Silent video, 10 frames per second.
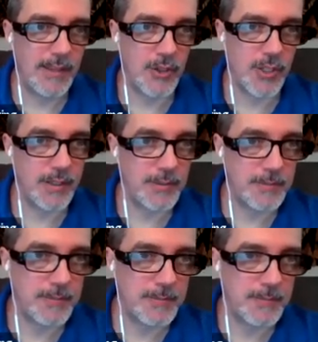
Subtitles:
That's our sheet.